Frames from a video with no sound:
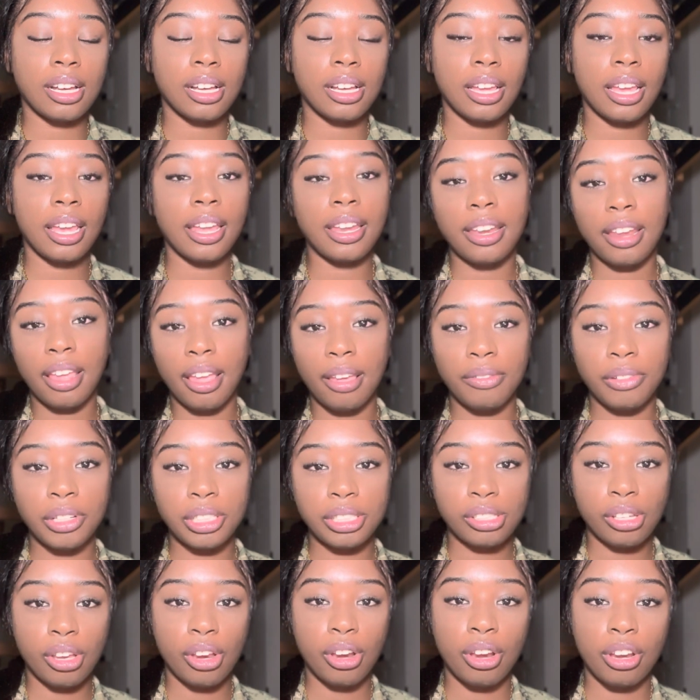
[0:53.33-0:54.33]
in Navy
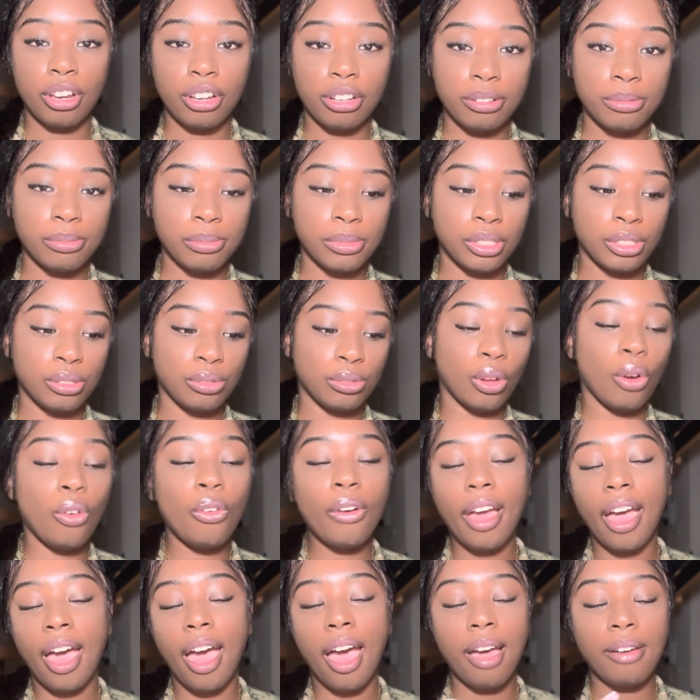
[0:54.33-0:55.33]
terms, you
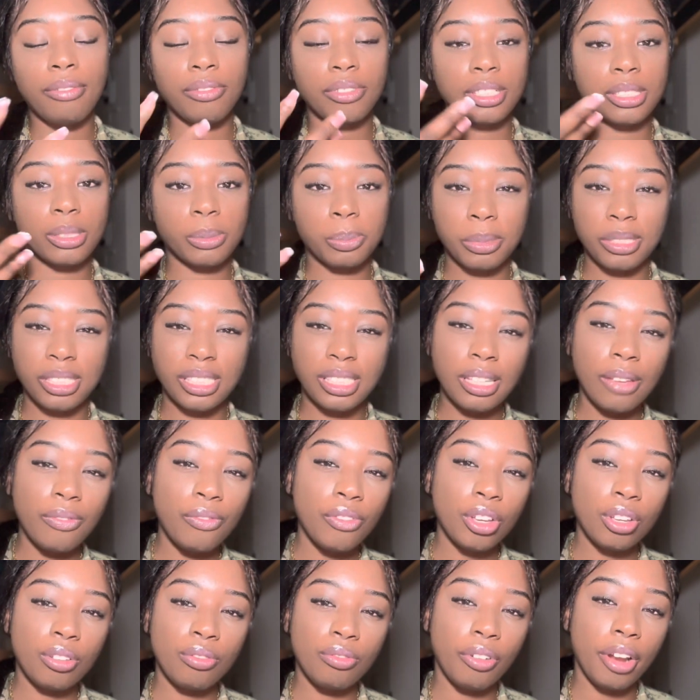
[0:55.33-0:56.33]
don't have a
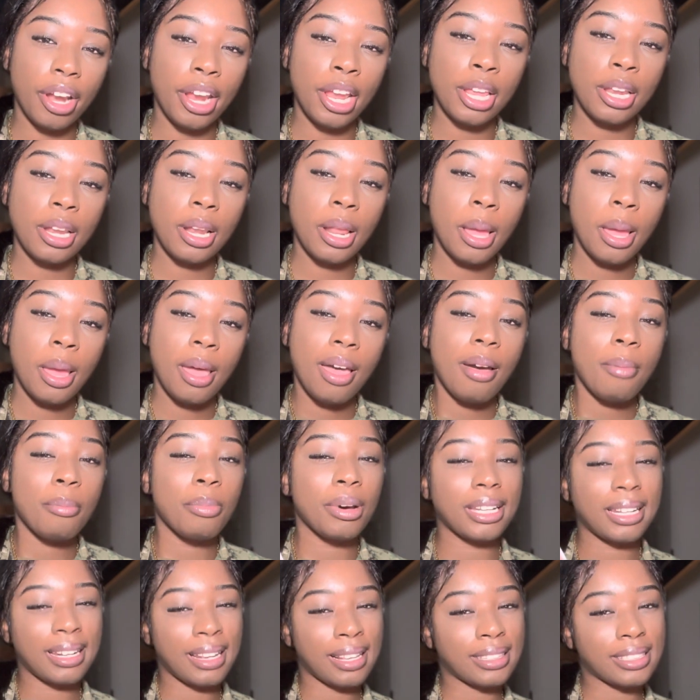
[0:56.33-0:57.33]
specific rate,
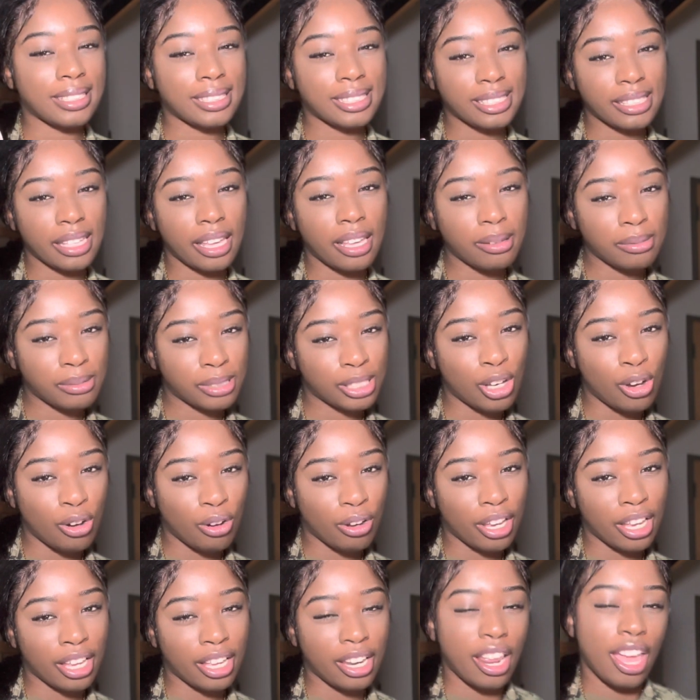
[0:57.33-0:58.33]
but at the same
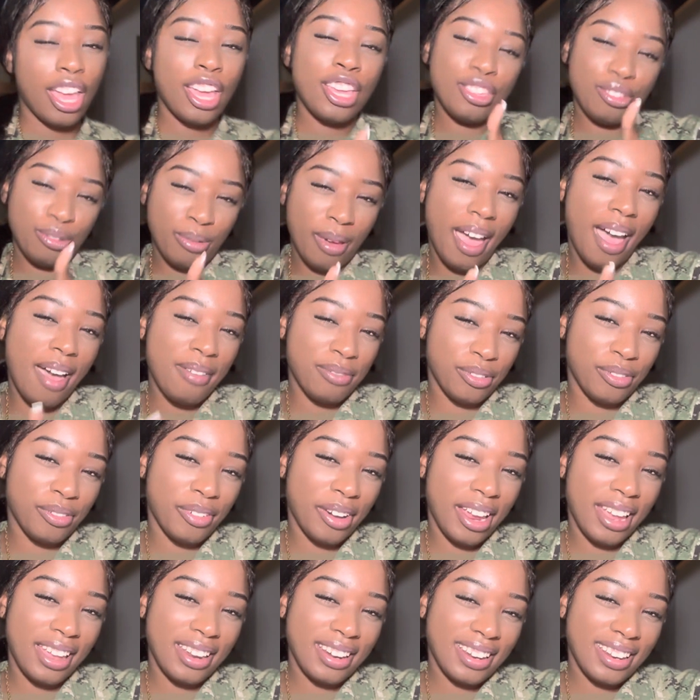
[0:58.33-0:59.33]
token, you have a
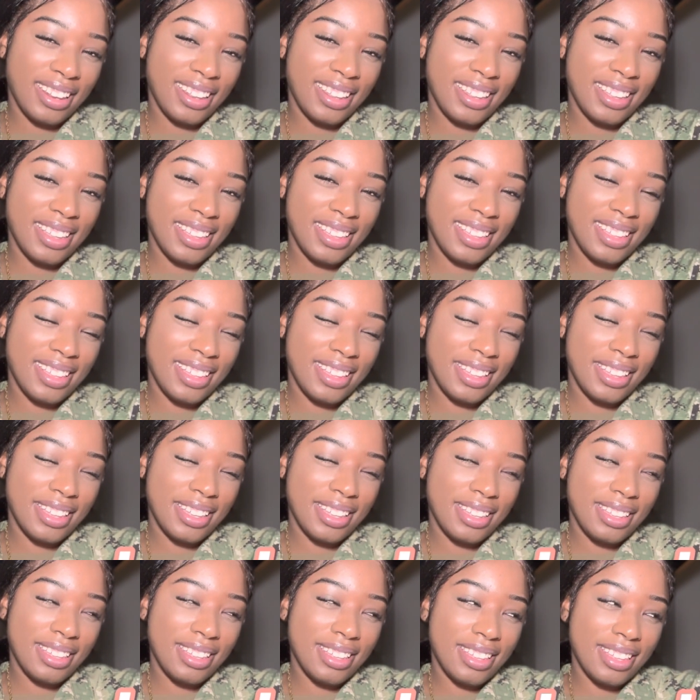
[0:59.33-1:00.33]
rate.
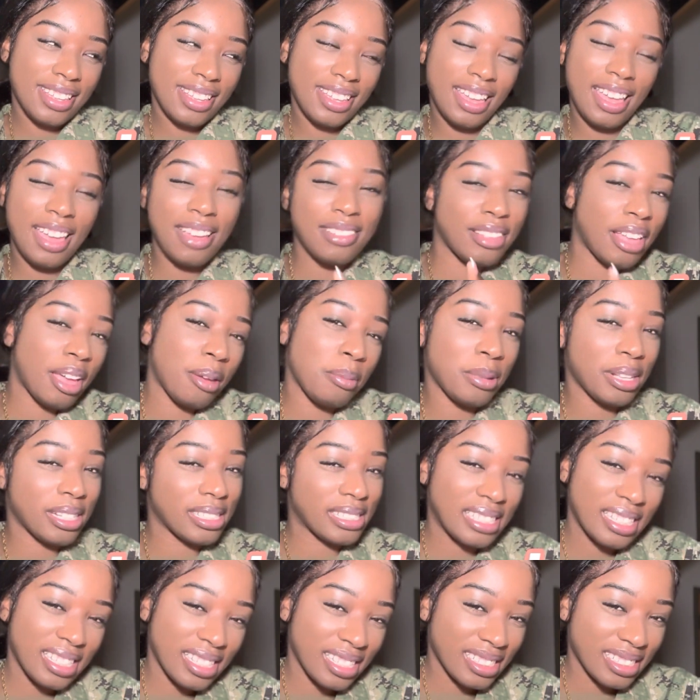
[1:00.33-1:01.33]
If that
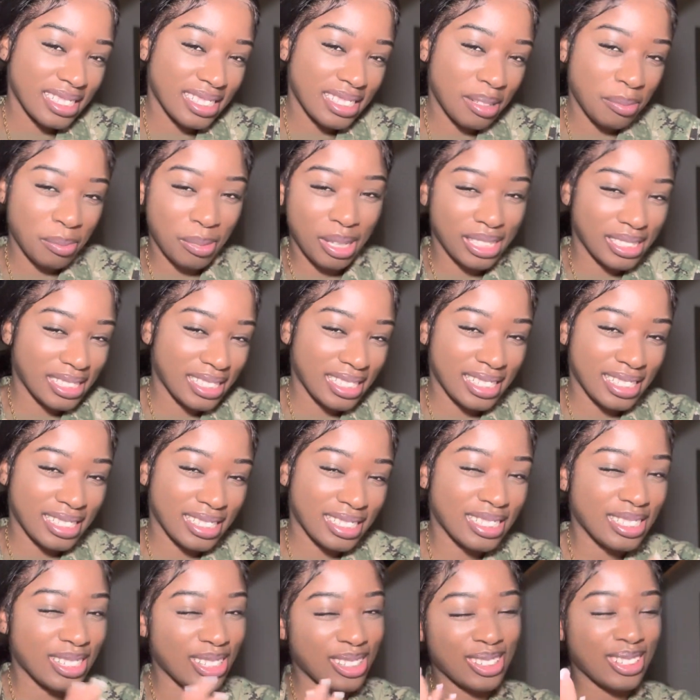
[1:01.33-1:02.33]
makes sense. It makes
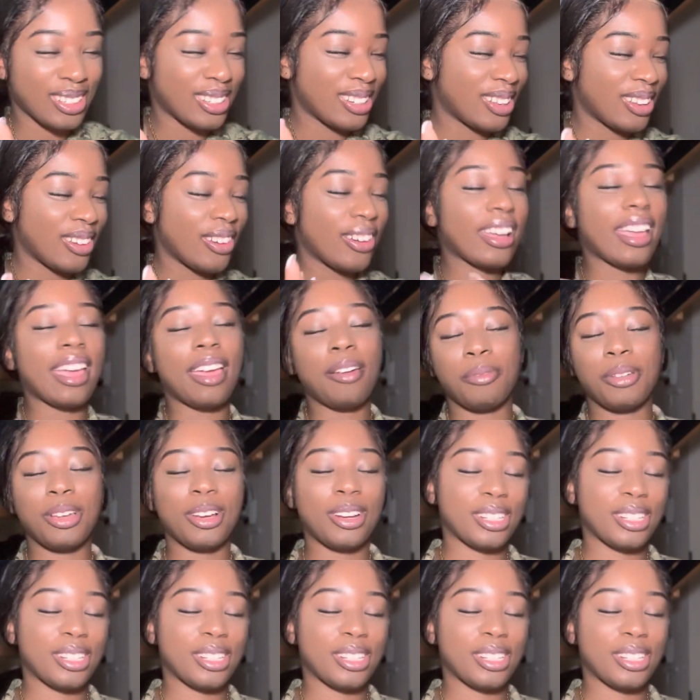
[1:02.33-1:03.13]
sense. No. Okay, we're gonna